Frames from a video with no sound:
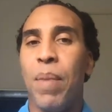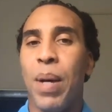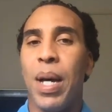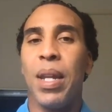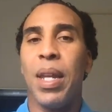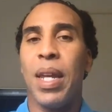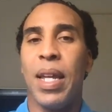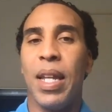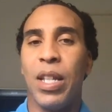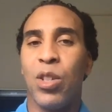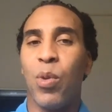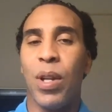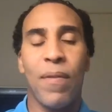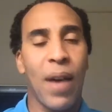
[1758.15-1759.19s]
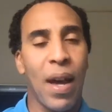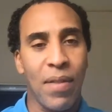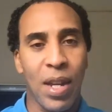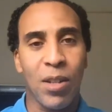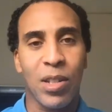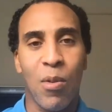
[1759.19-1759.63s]
but in
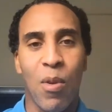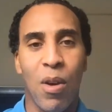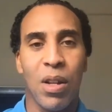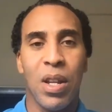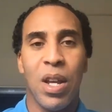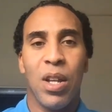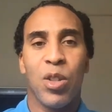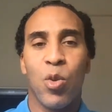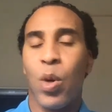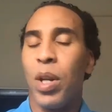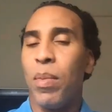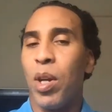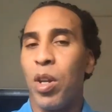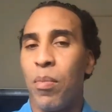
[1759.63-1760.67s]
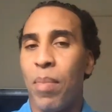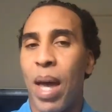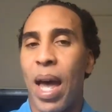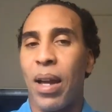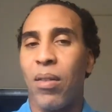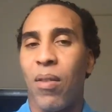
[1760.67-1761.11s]
25 years, I want 20 million
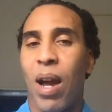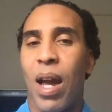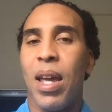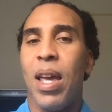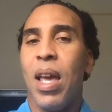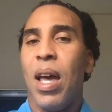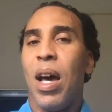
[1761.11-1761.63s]
back, right?